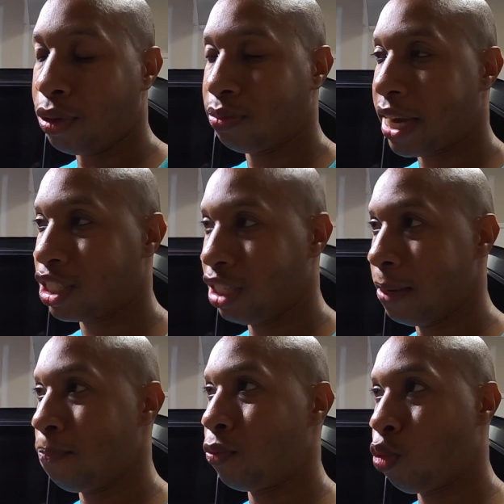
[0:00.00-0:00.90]
was actually,
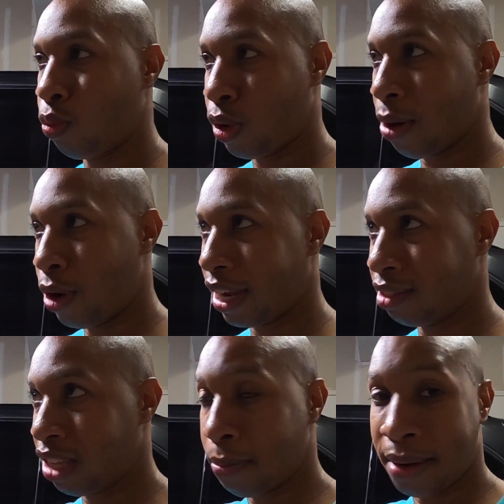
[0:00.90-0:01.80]
where I work,
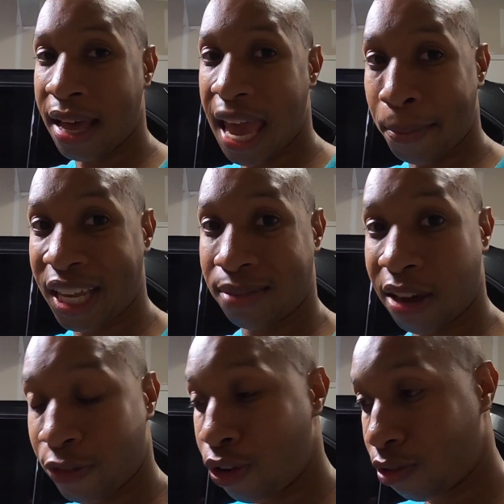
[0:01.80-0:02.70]
sometimes I'm not able to get to my
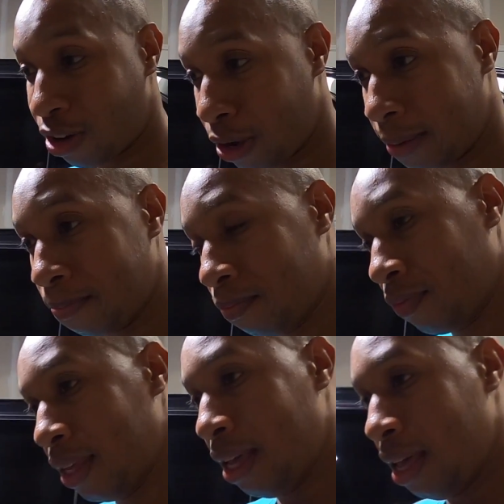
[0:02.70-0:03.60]
phone right away.
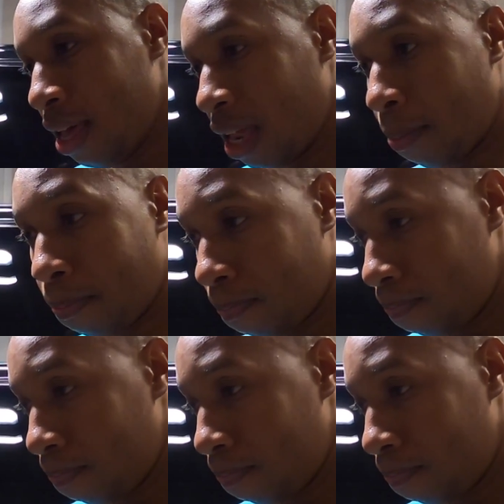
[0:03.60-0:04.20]
And,